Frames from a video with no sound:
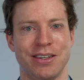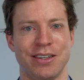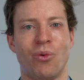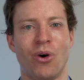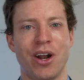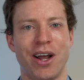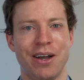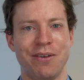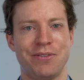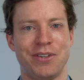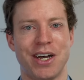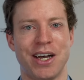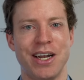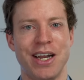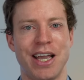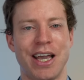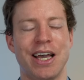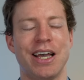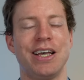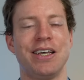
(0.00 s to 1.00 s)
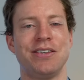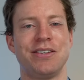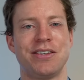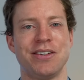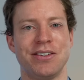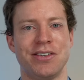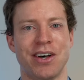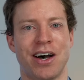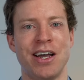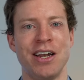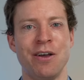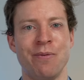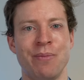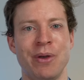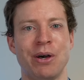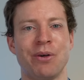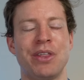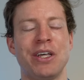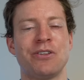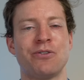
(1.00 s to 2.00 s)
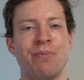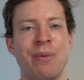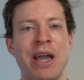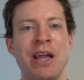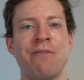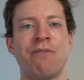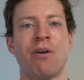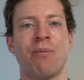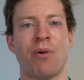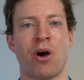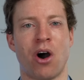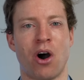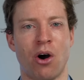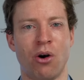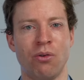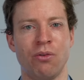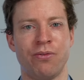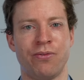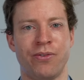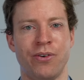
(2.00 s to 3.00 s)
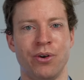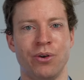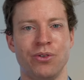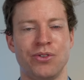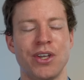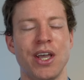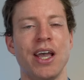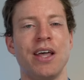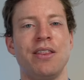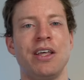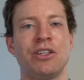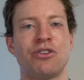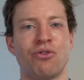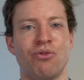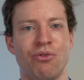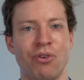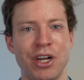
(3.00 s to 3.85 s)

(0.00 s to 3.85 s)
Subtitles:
What I've done here is design a meal that's made from whole foods, that's